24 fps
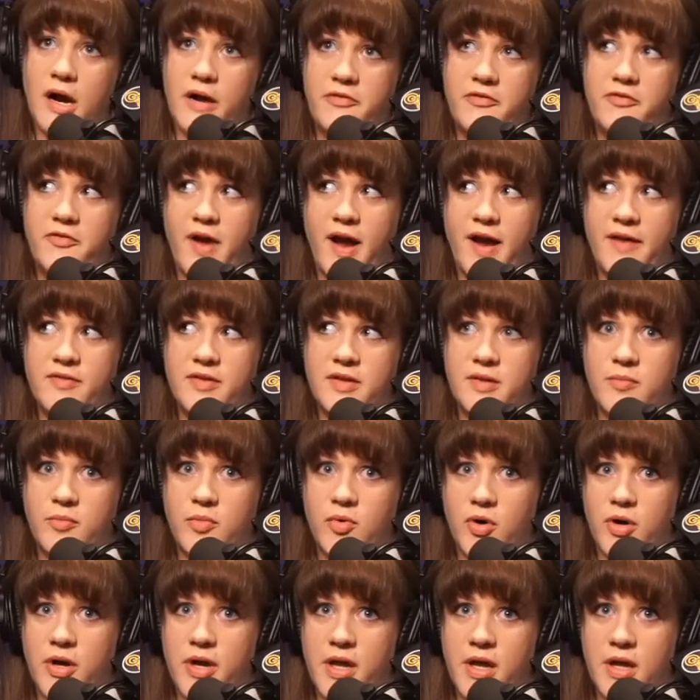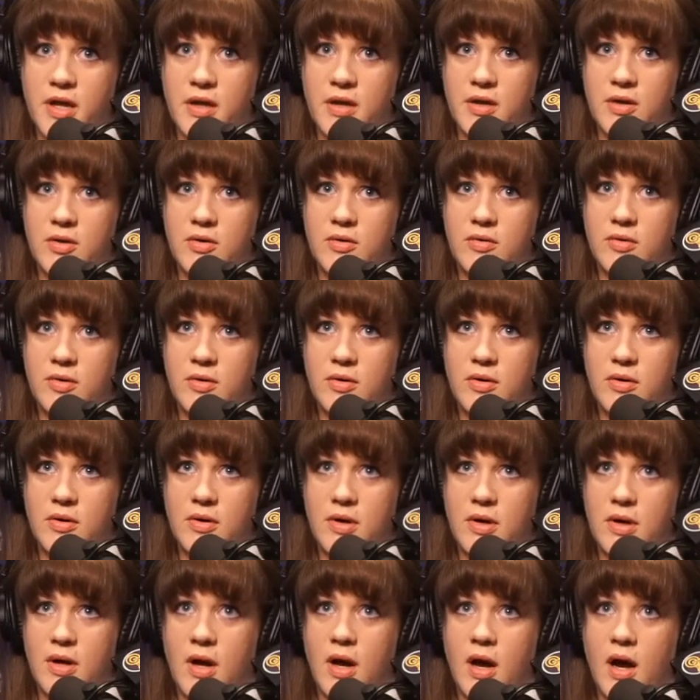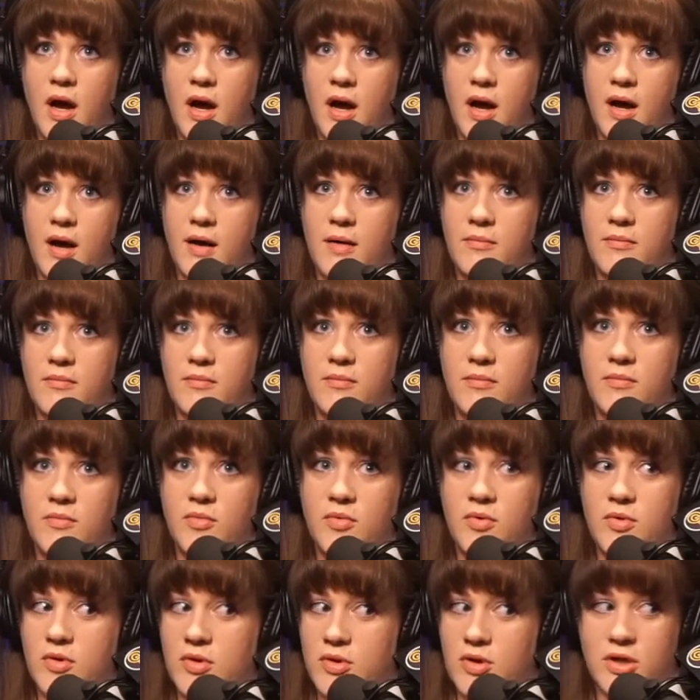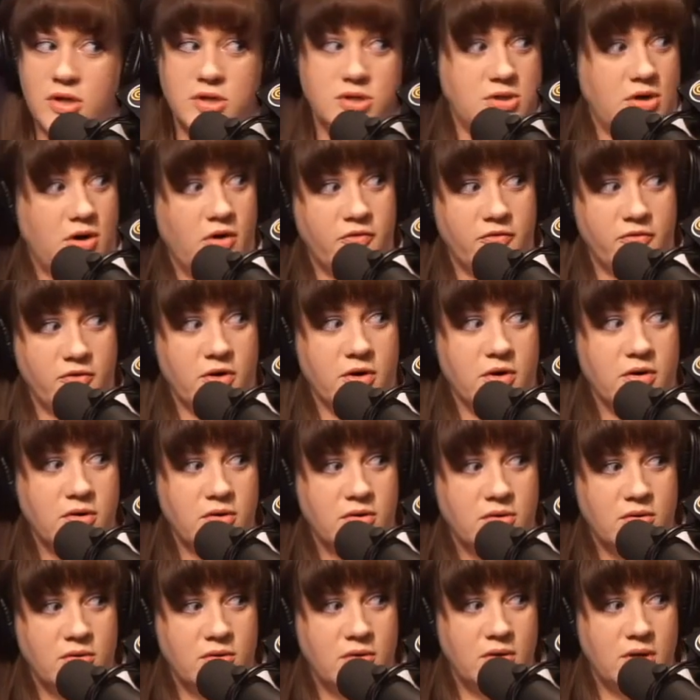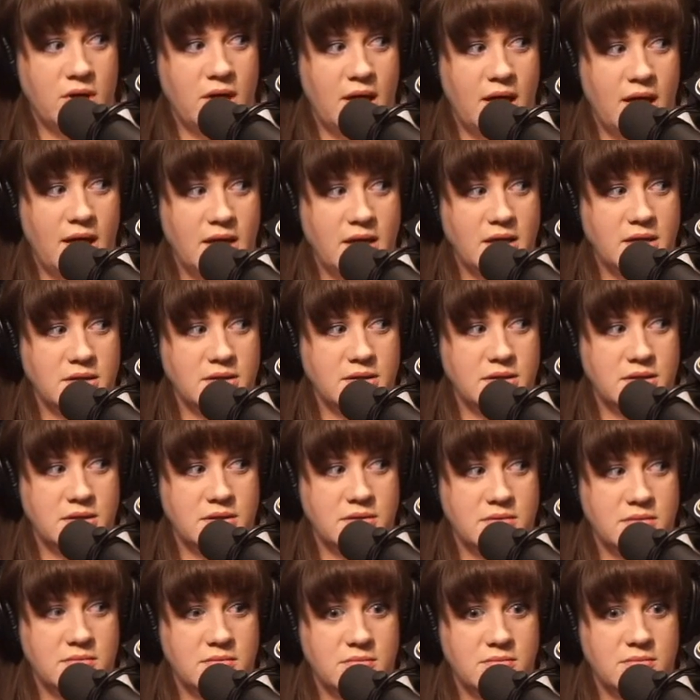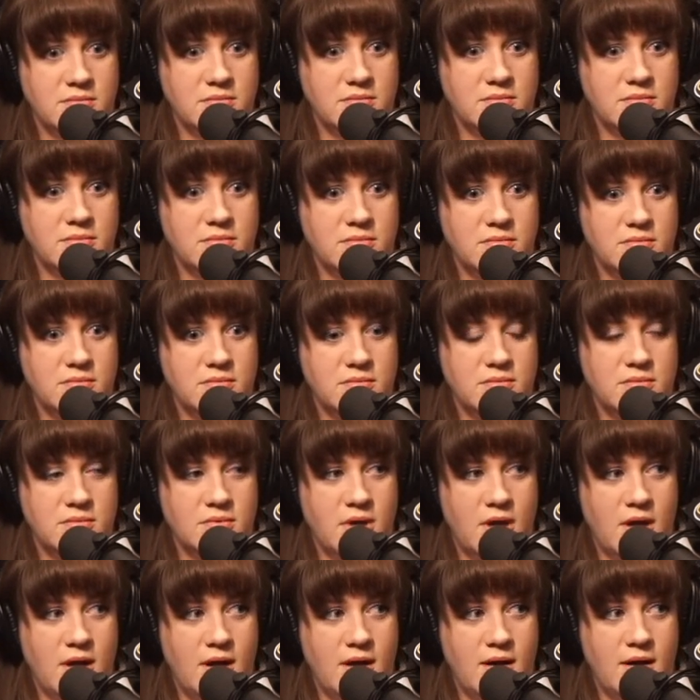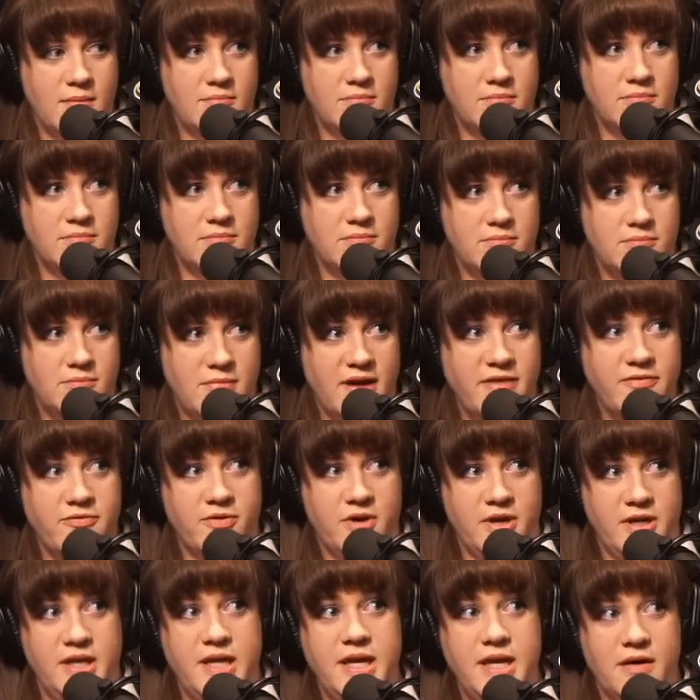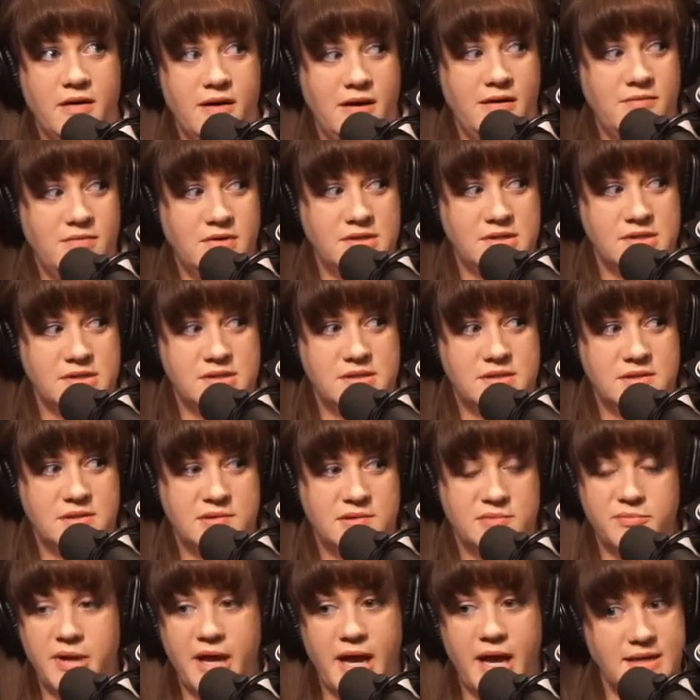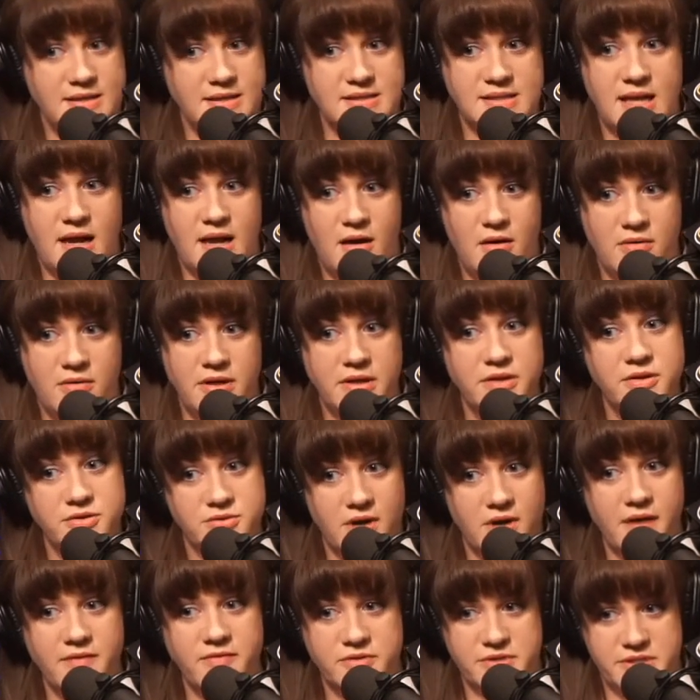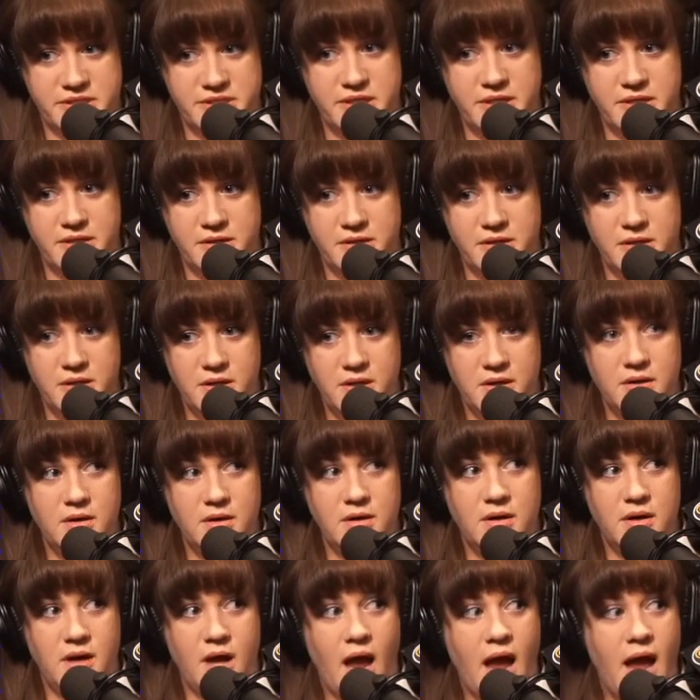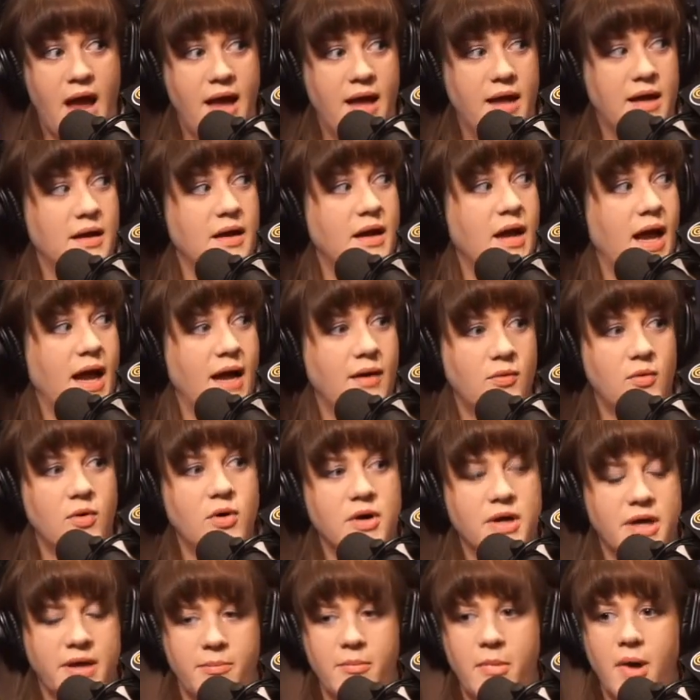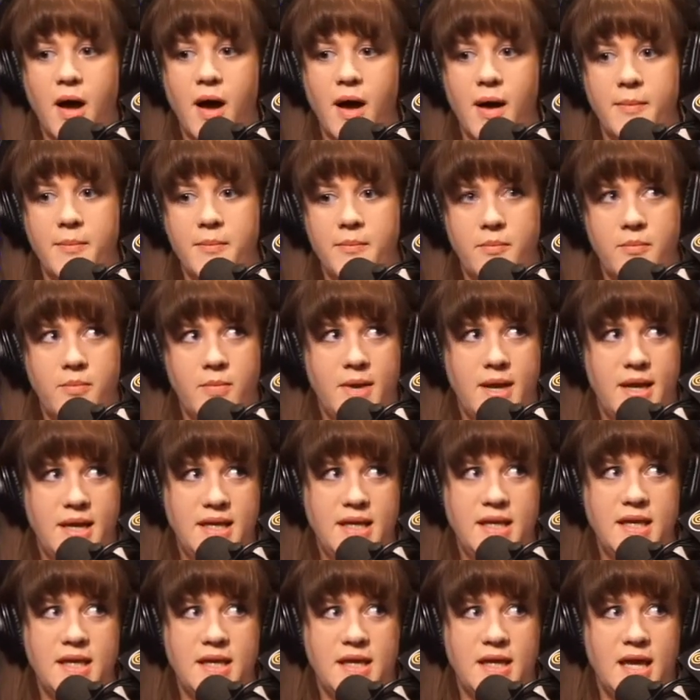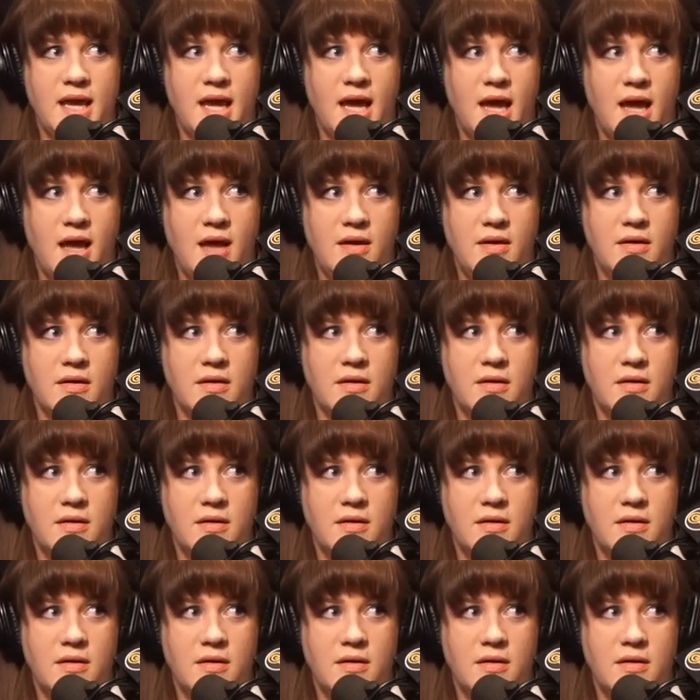at 5 a.m, looked over, and my friend Gary was passed out in the driver's seat. And I woke him up, and he had